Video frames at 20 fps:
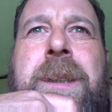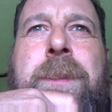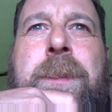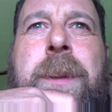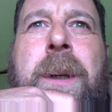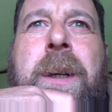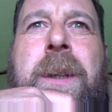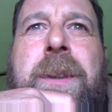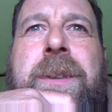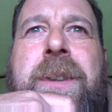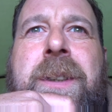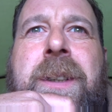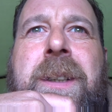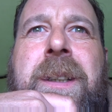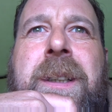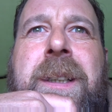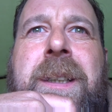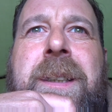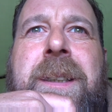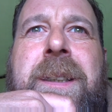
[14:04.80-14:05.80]

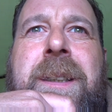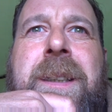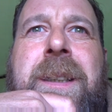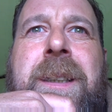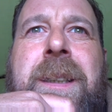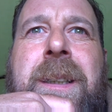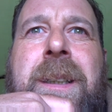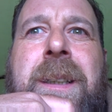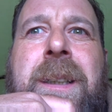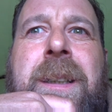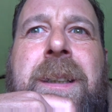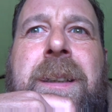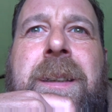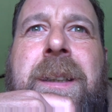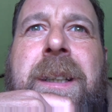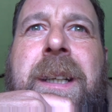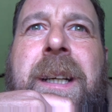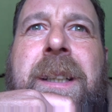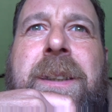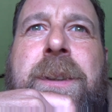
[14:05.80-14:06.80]
particle in it,
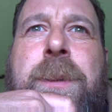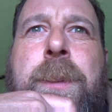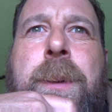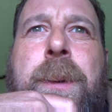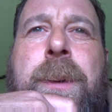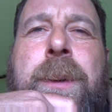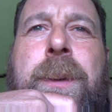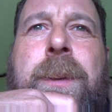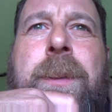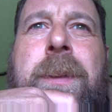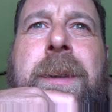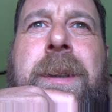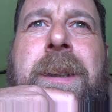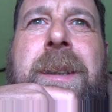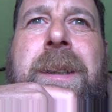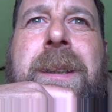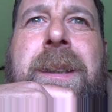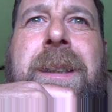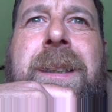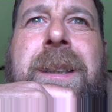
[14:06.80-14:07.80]
and catapult them
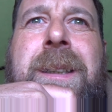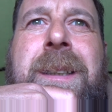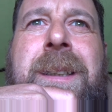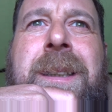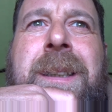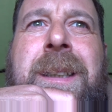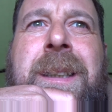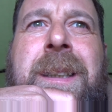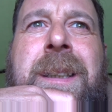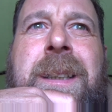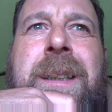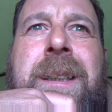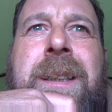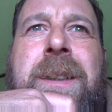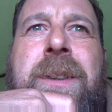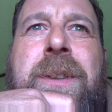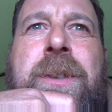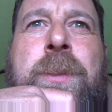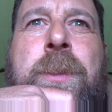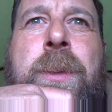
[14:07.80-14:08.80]
out
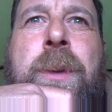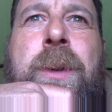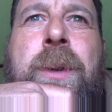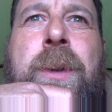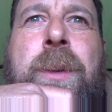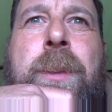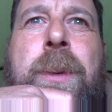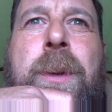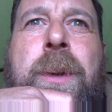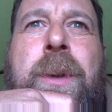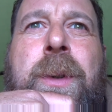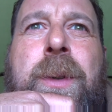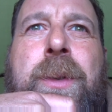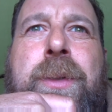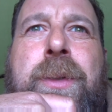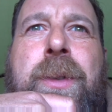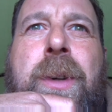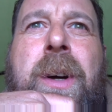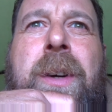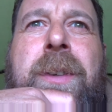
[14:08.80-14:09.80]
in smaller balls
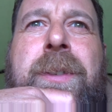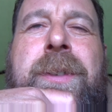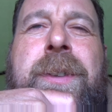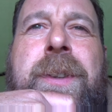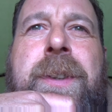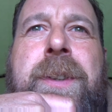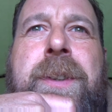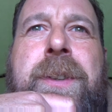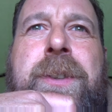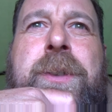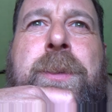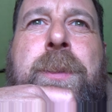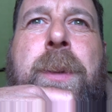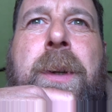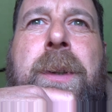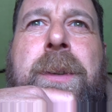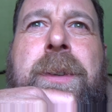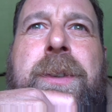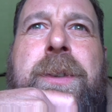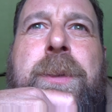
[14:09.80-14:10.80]
rather than the
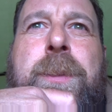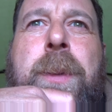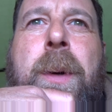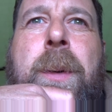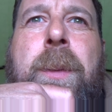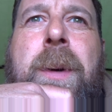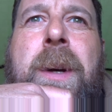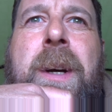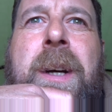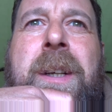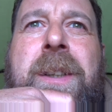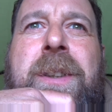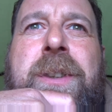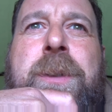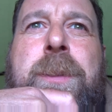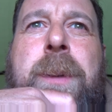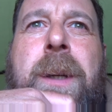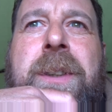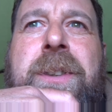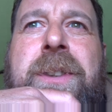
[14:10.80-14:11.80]
spot
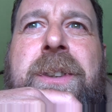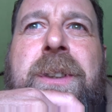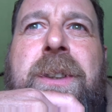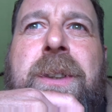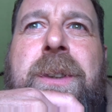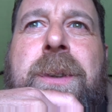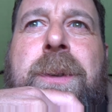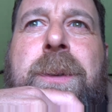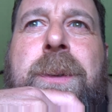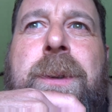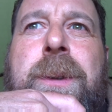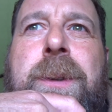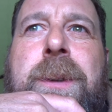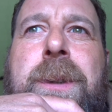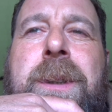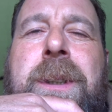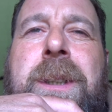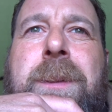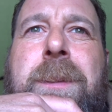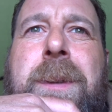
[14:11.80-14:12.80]
splashing on the
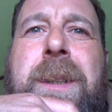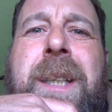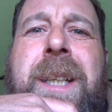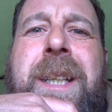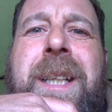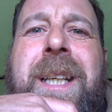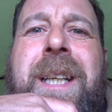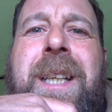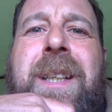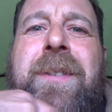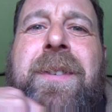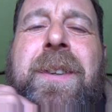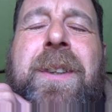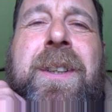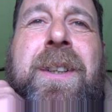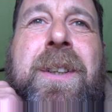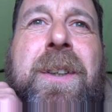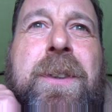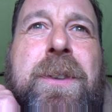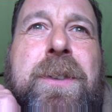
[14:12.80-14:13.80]
water. But then again, I've
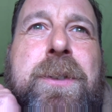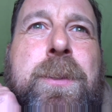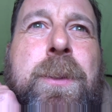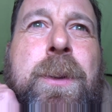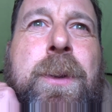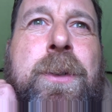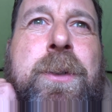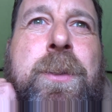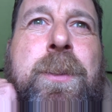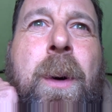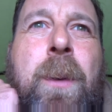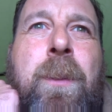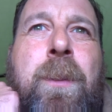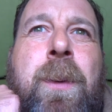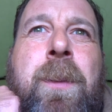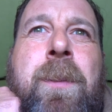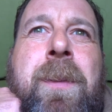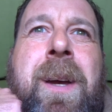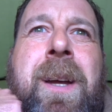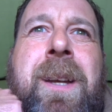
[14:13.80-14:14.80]
only got the small spawn
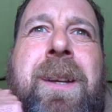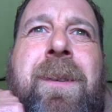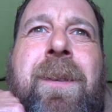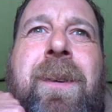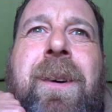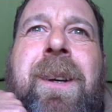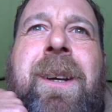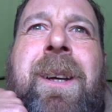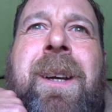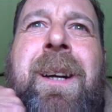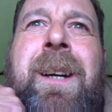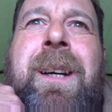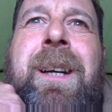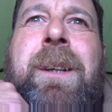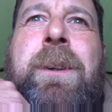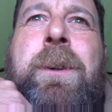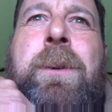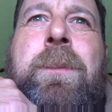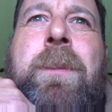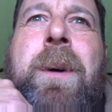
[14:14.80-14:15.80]
with me anyway.
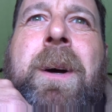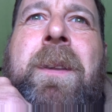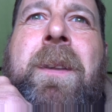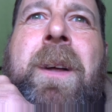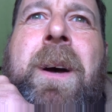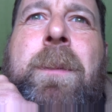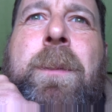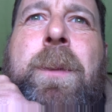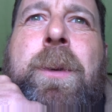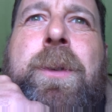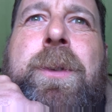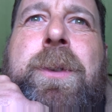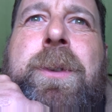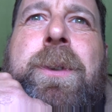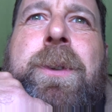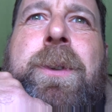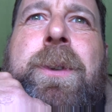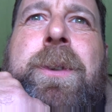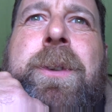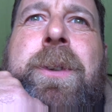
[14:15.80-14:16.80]
It don't make that much
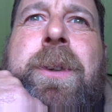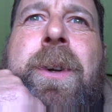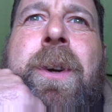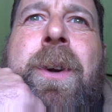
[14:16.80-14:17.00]
noise.